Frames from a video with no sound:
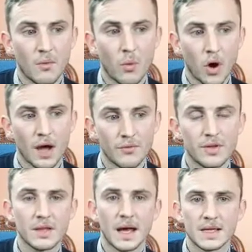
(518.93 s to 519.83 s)
what I
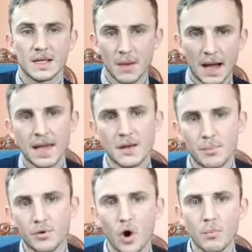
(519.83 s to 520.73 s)
realised, I kind
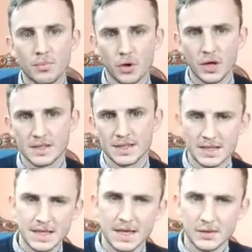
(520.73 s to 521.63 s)
of brought on products
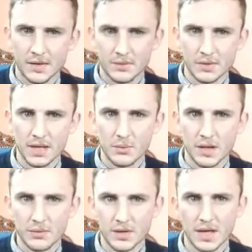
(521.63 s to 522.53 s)
later down the line
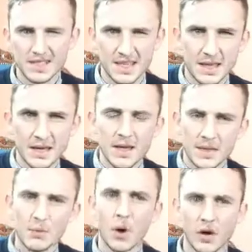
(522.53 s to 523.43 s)
when I realised they
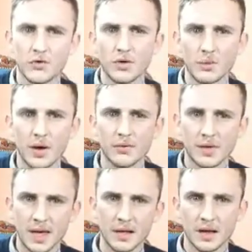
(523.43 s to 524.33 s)
work really well
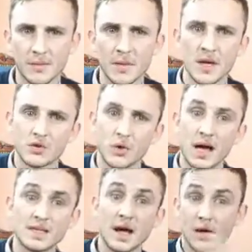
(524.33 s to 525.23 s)
together. So
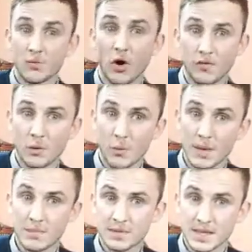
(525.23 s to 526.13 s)
I started offering
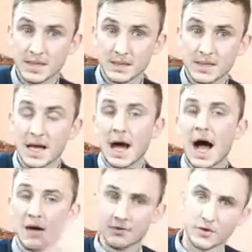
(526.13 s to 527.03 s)
websites
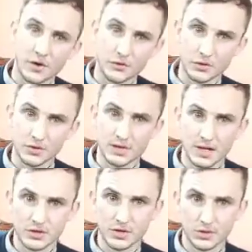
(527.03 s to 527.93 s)
after doing
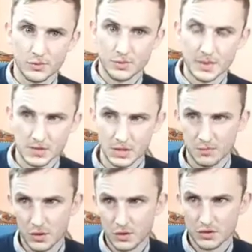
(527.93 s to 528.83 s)
search engine
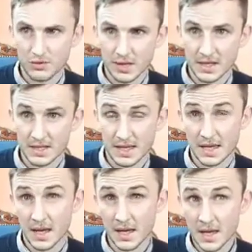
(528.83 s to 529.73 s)
optimization, because I realised it
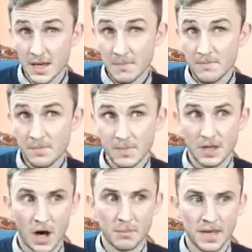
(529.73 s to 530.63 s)
kind of
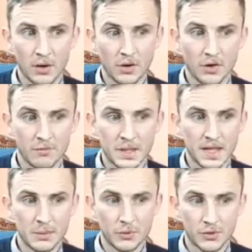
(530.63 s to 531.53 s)
cut me out of
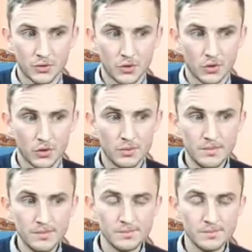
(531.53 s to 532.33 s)
being able to do